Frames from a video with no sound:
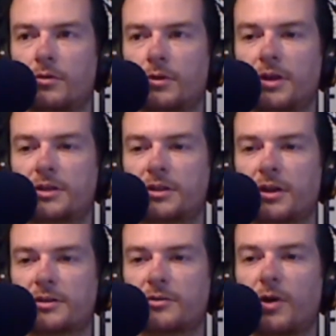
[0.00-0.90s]

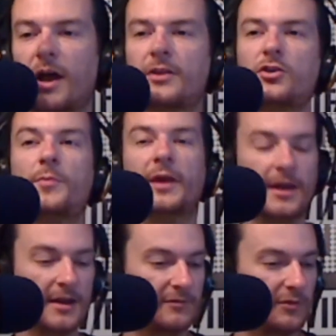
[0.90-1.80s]
Excellent. Well, a new
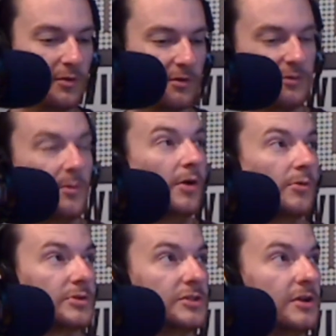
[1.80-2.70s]
beginning for for
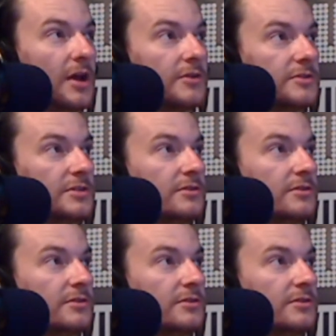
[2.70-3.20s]
Mohawk Studios.